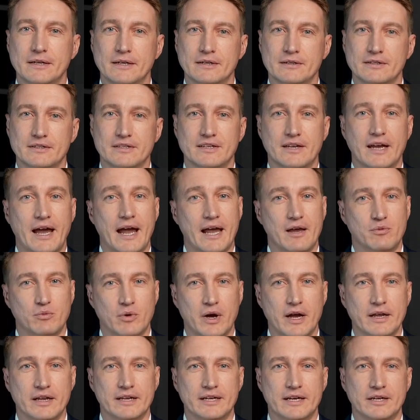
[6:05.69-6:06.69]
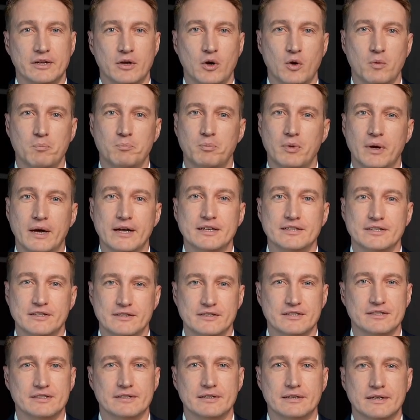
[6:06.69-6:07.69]
Skyrocketing home
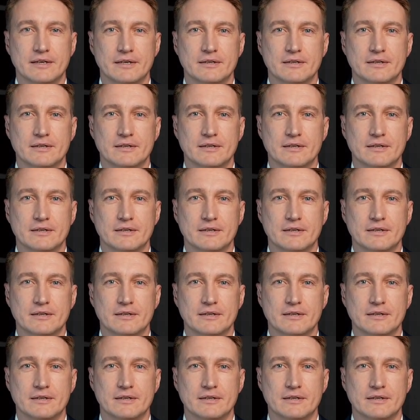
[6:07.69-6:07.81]
prices,